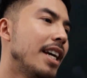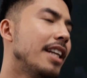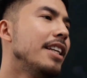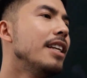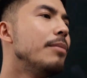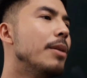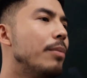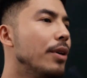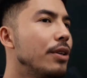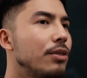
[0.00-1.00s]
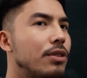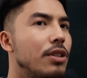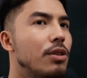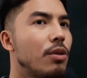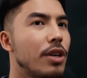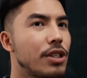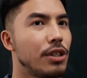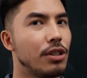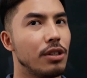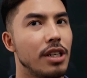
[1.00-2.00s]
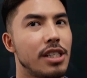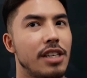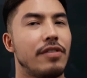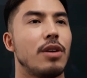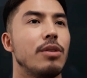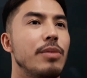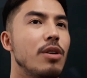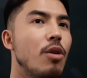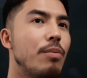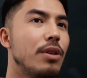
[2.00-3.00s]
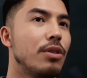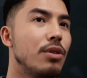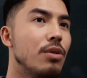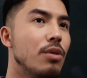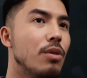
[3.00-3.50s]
Hindi naman po. Yung question nyo is if I would be open to do...